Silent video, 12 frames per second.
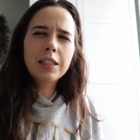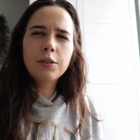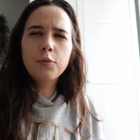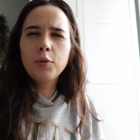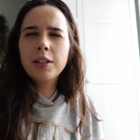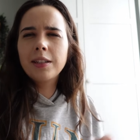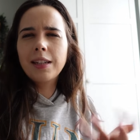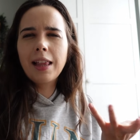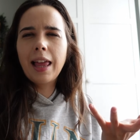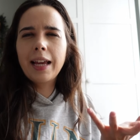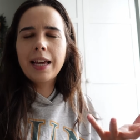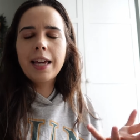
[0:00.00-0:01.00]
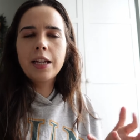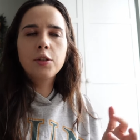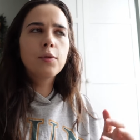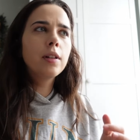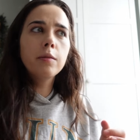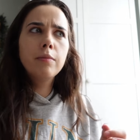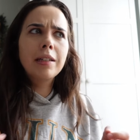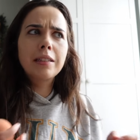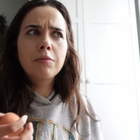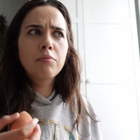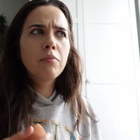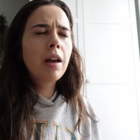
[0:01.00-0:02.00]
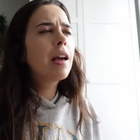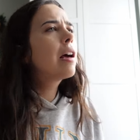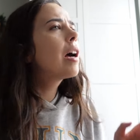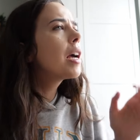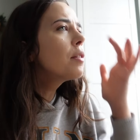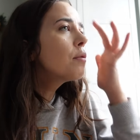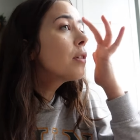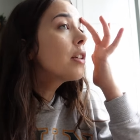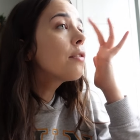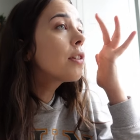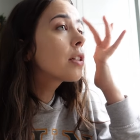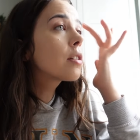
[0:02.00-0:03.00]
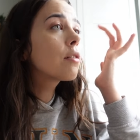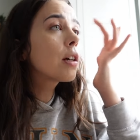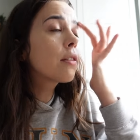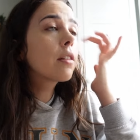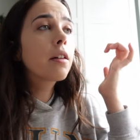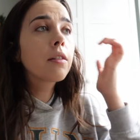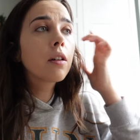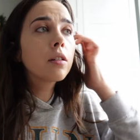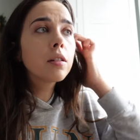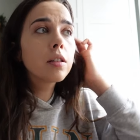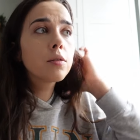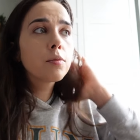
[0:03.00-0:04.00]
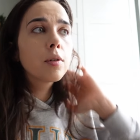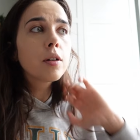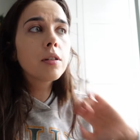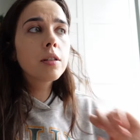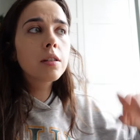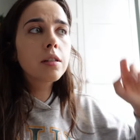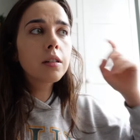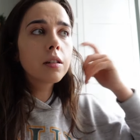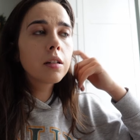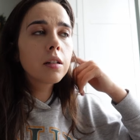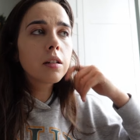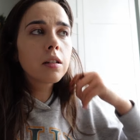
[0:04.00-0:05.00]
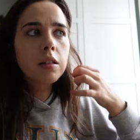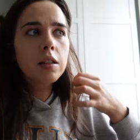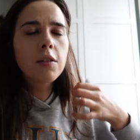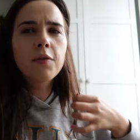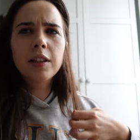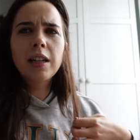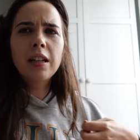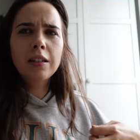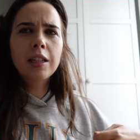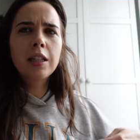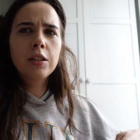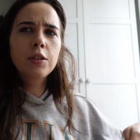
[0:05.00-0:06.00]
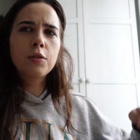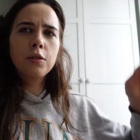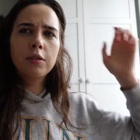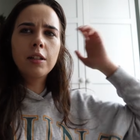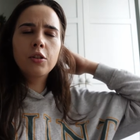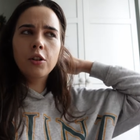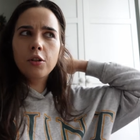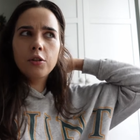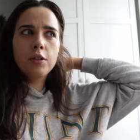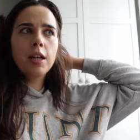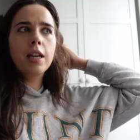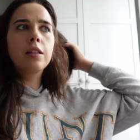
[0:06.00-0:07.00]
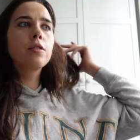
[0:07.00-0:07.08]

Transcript: wouldn't like age well, but I didn't really think so. I thought this was something that kids could enjoy today